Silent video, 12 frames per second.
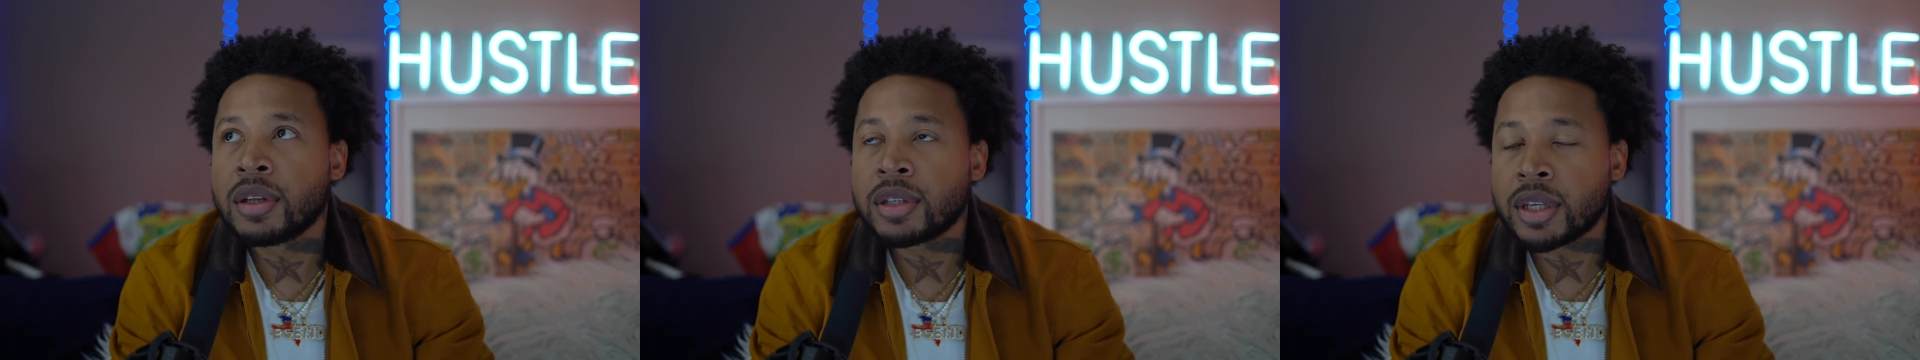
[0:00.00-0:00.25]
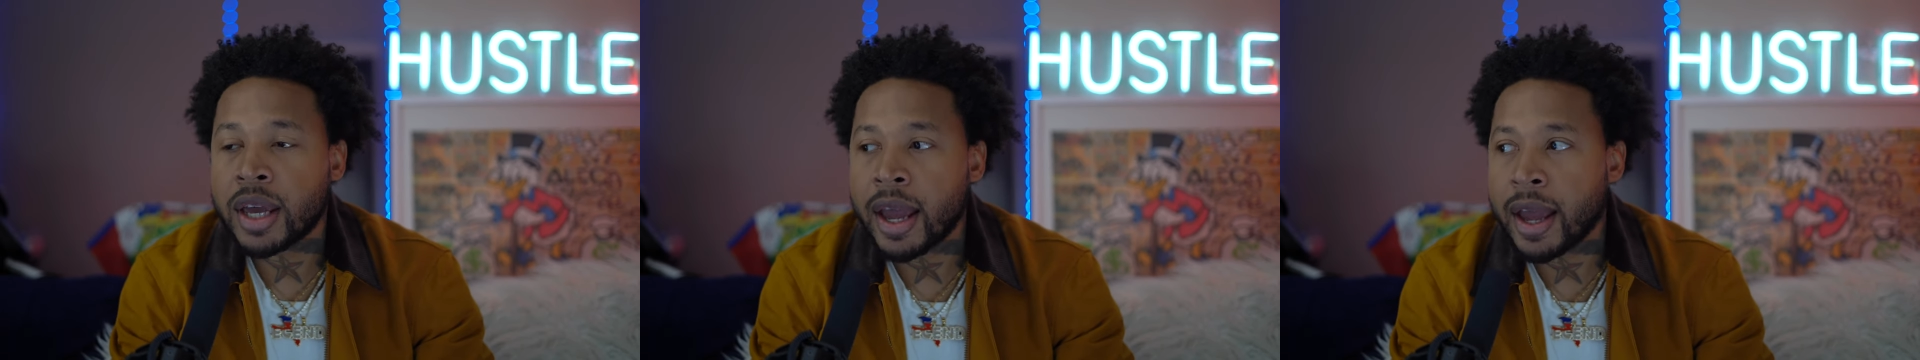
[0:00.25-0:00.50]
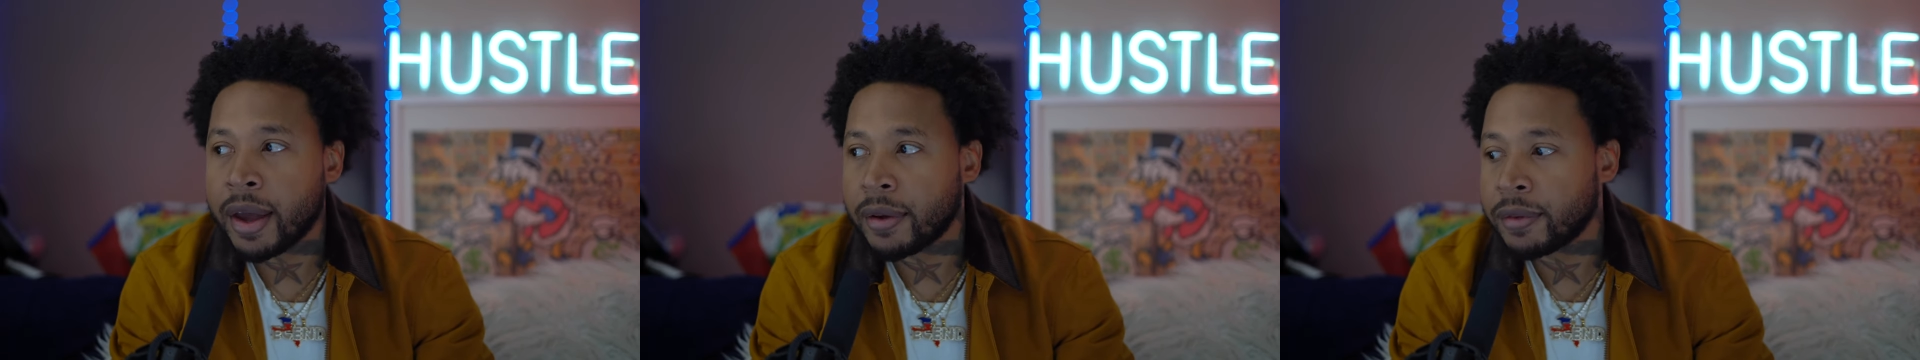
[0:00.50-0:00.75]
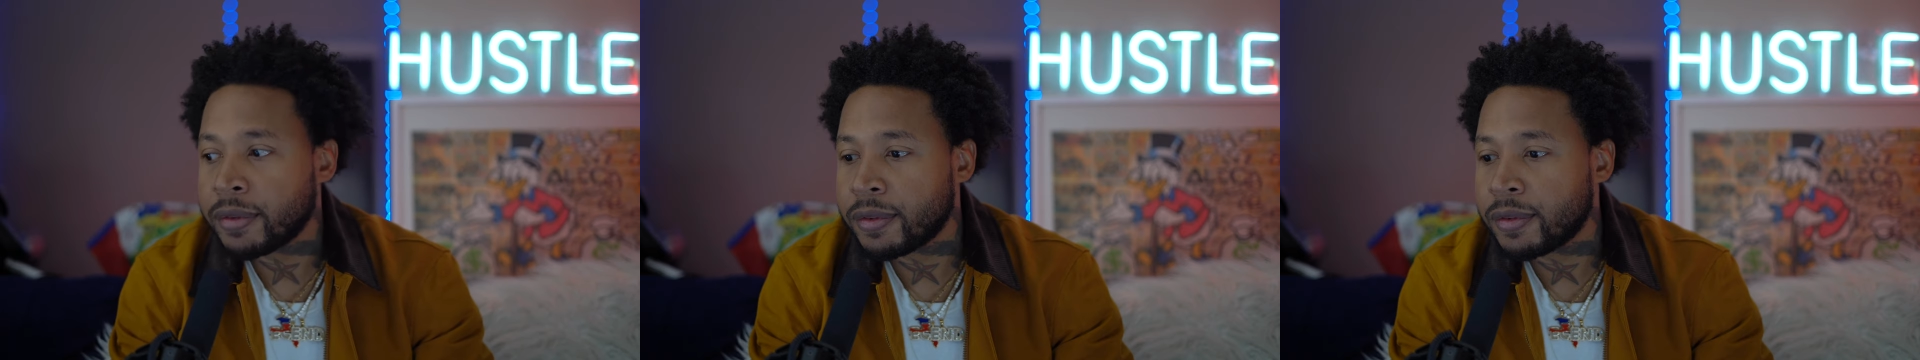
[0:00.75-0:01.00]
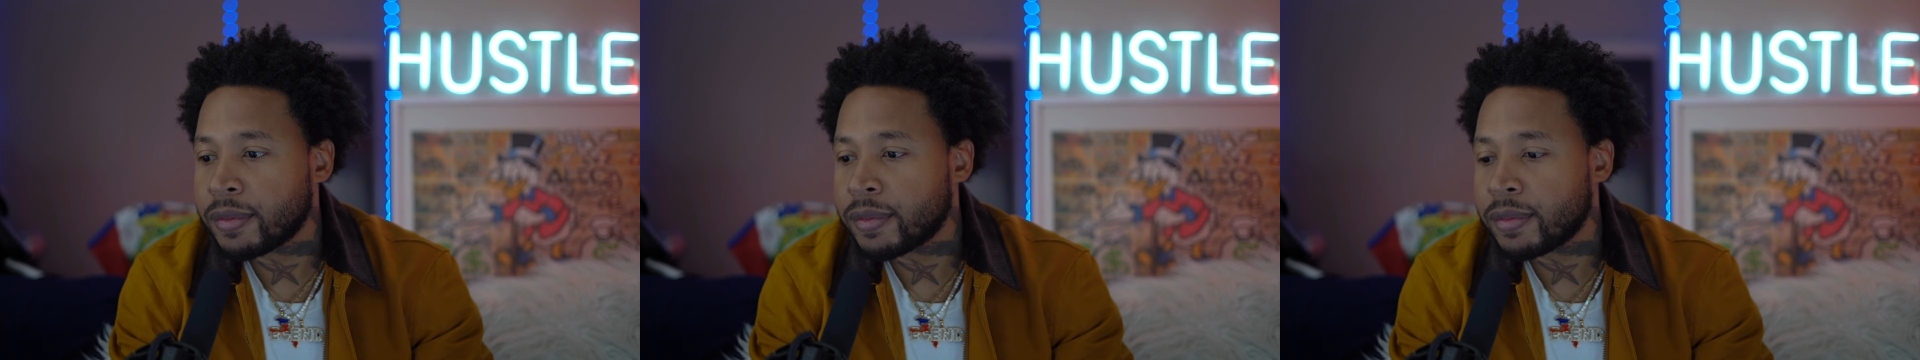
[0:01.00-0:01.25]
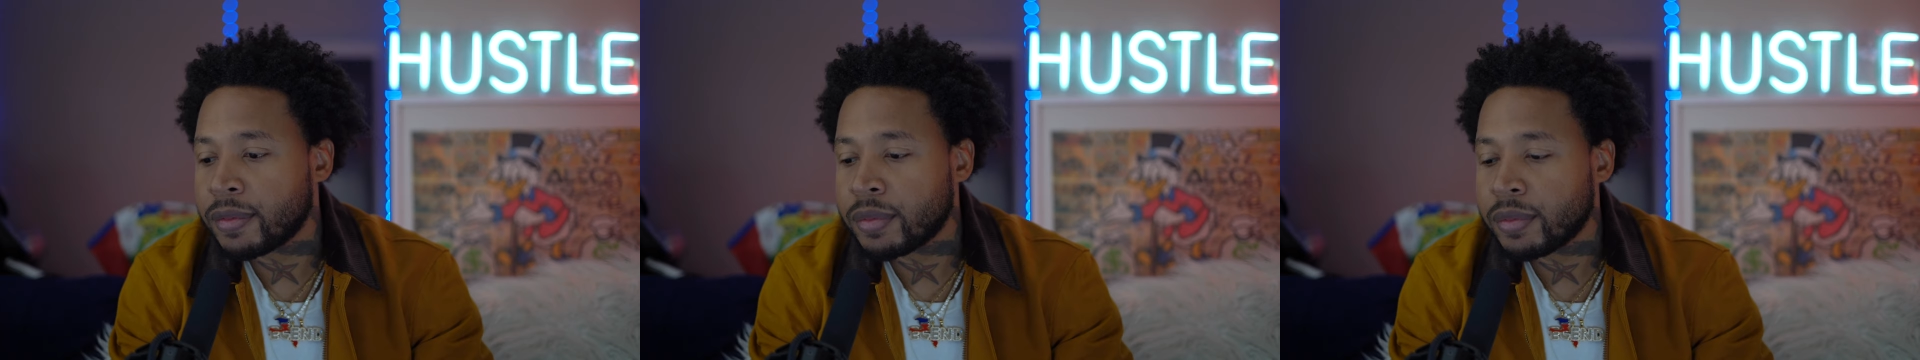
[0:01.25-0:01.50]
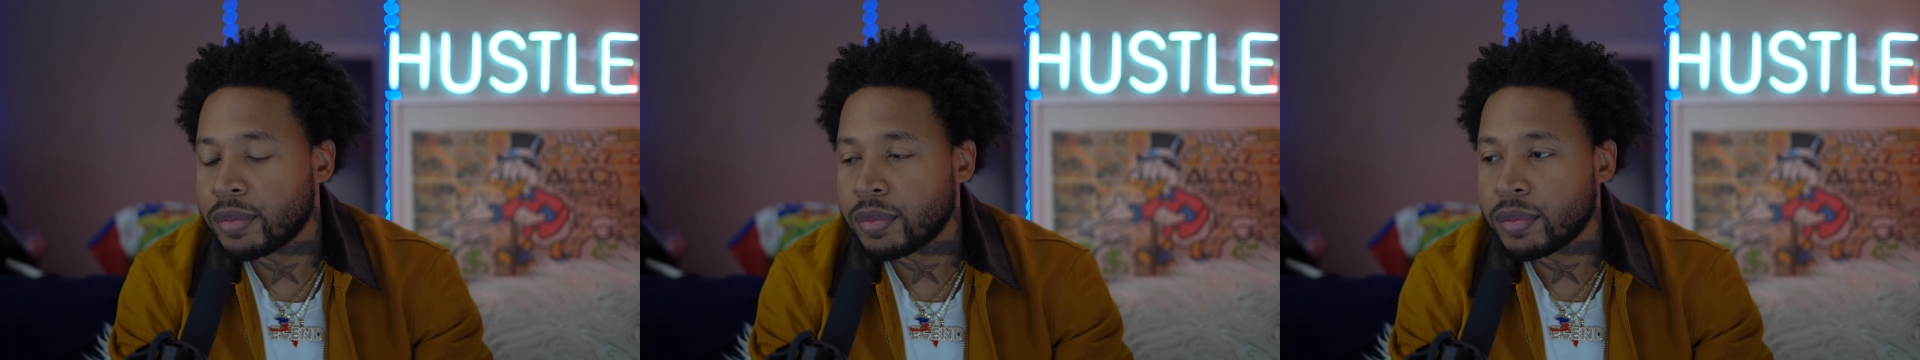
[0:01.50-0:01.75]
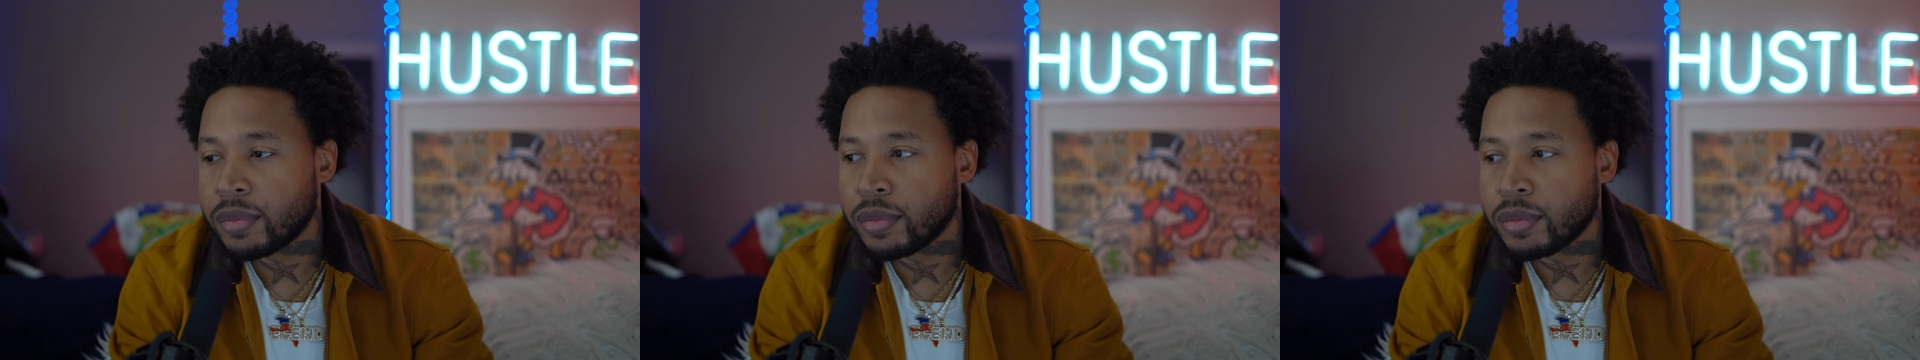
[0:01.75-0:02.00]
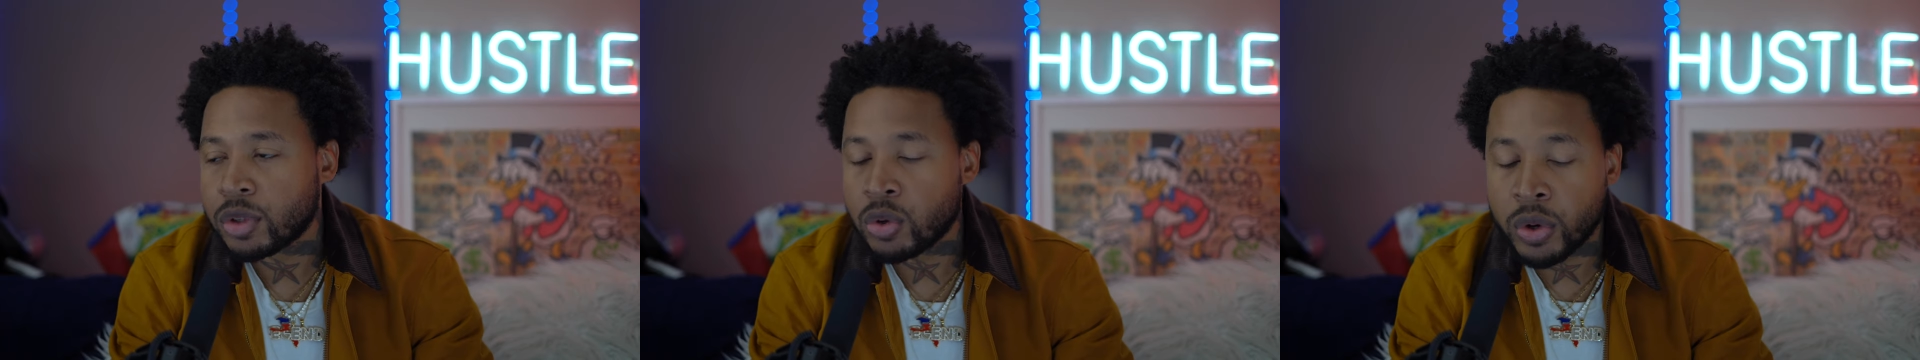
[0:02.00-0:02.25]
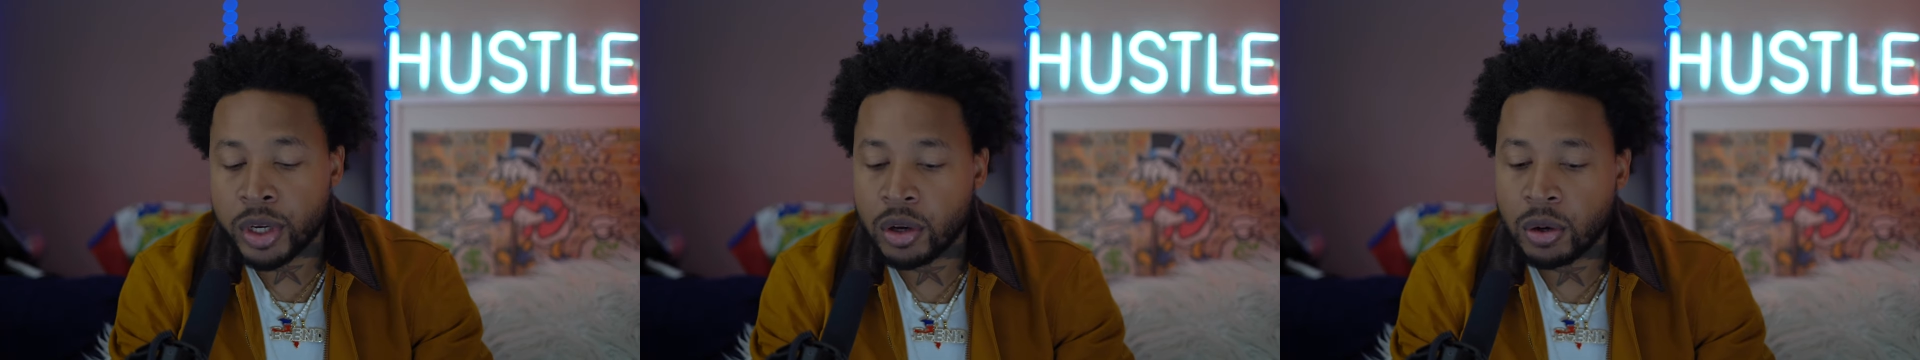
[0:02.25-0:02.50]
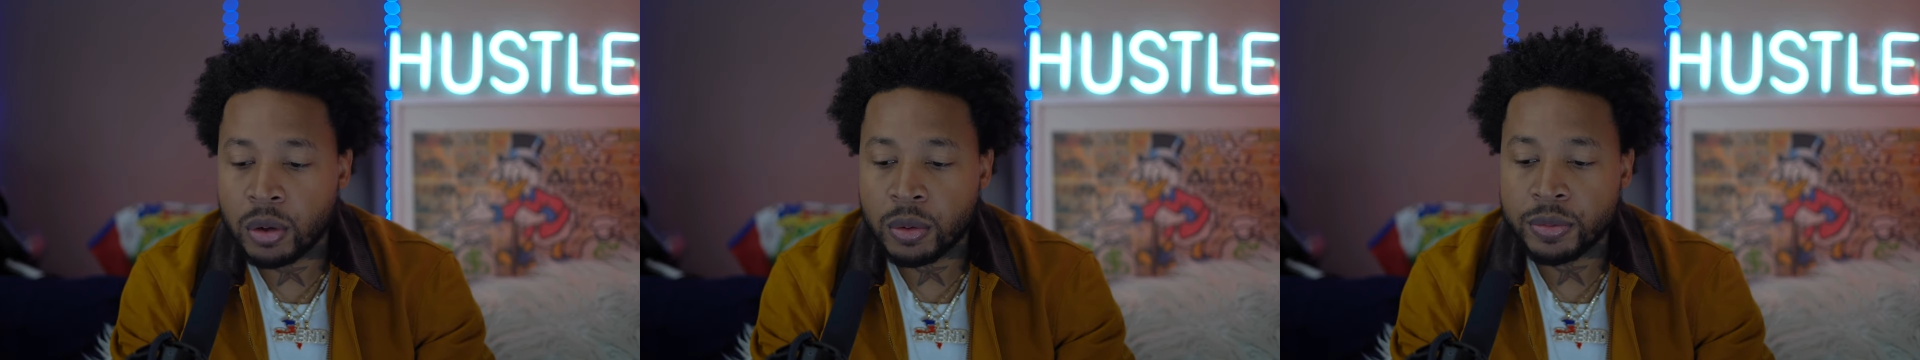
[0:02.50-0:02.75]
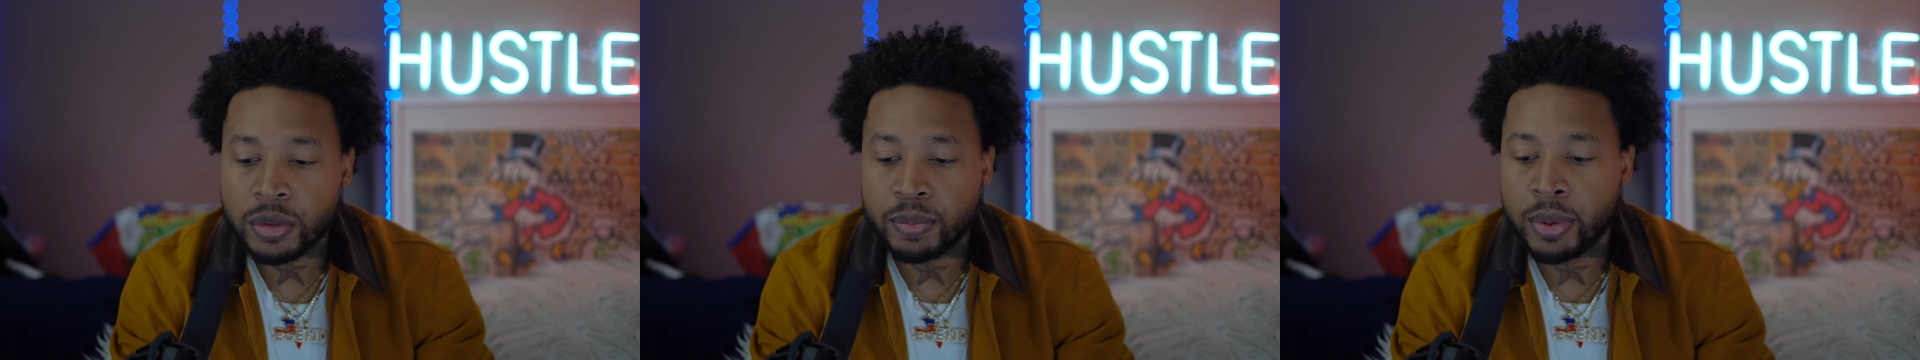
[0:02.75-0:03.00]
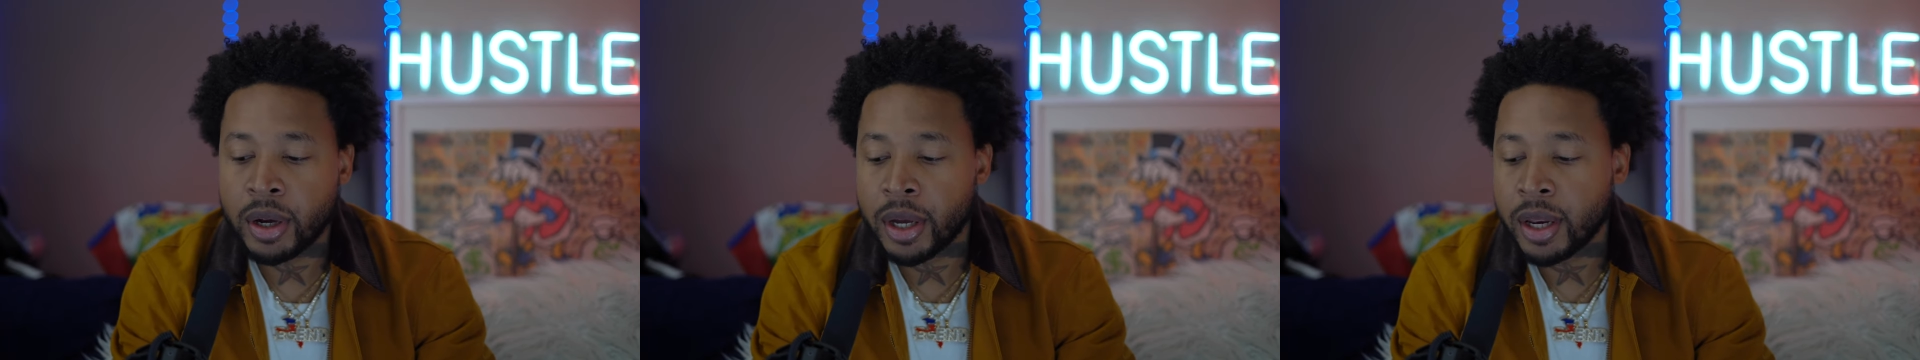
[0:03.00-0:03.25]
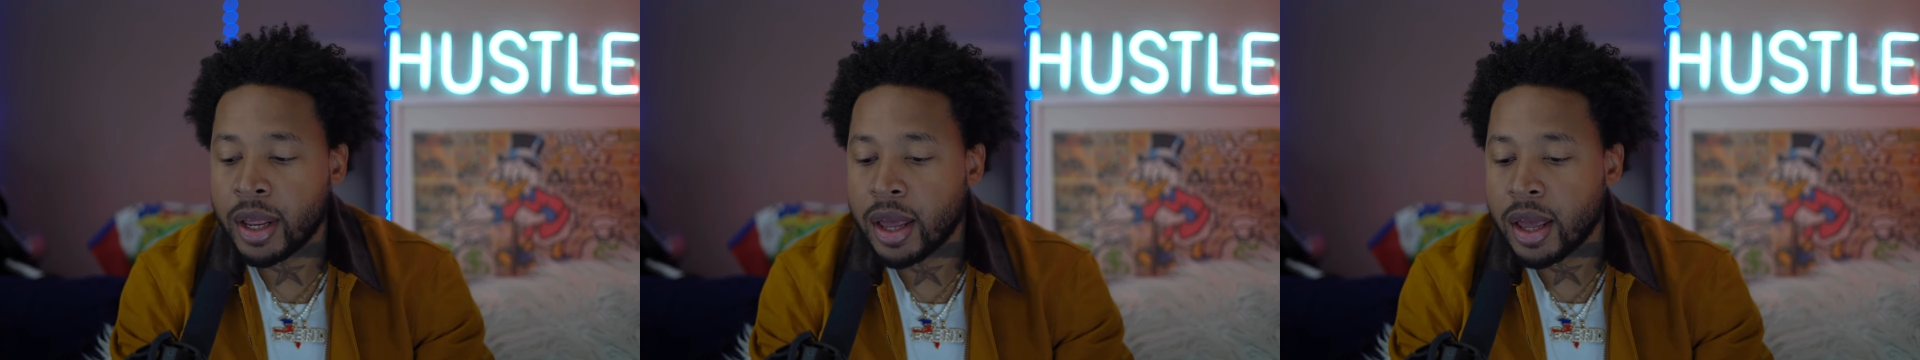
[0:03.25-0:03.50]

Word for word: to have 20 homes, but